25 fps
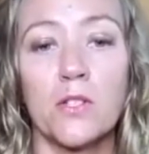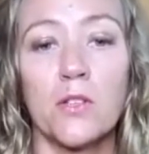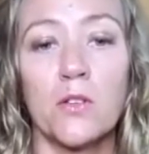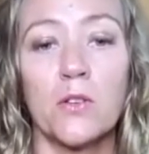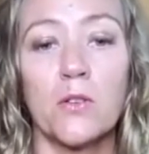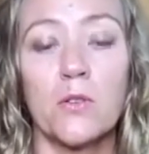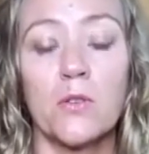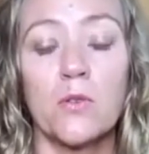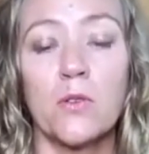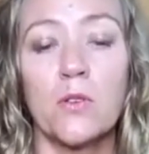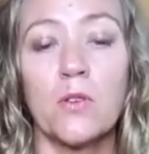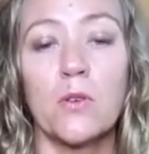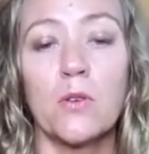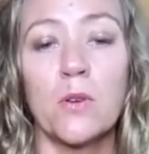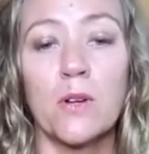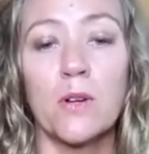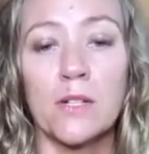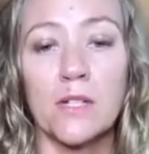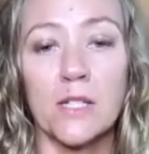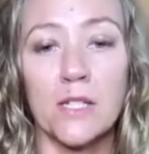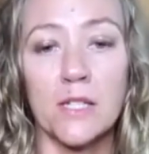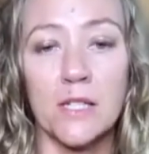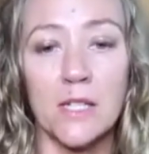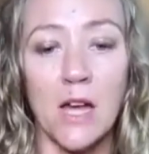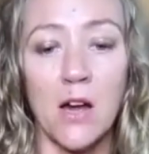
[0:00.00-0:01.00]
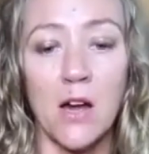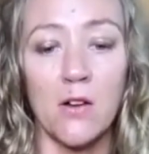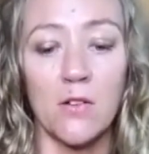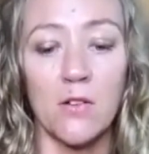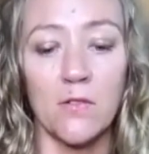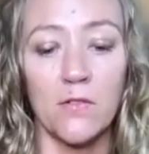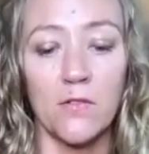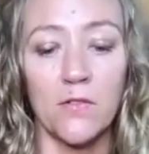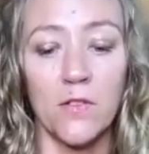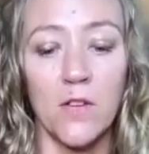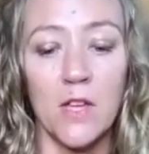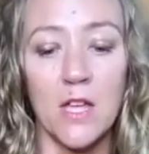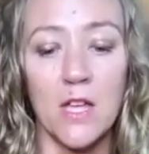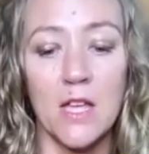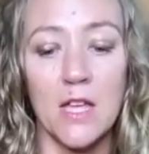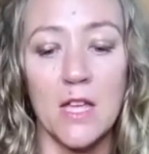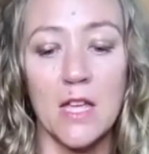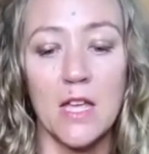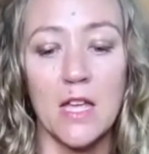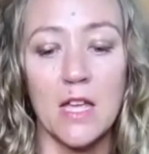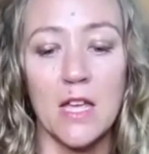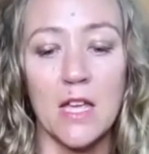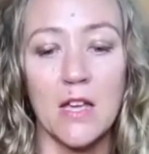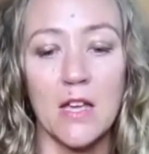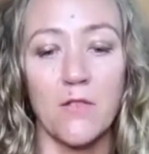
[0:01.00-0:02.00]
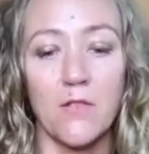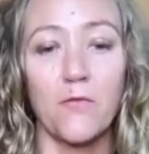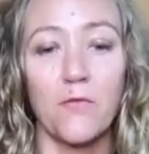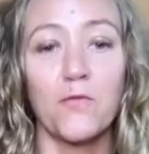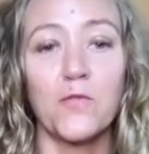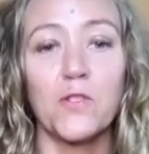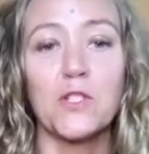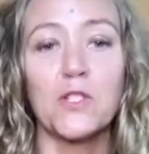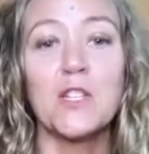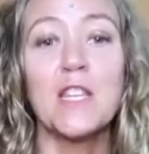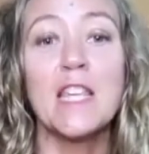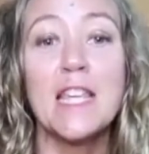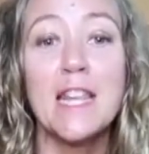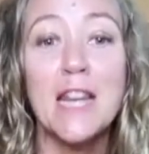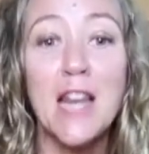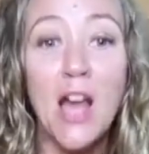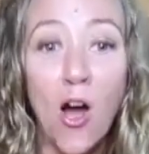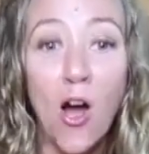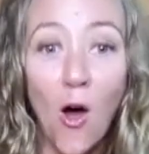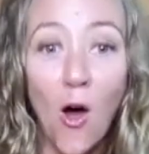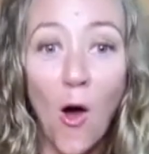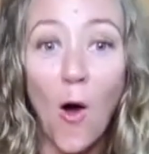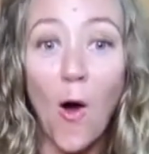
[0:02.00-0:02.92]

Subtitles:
to yourself, you know,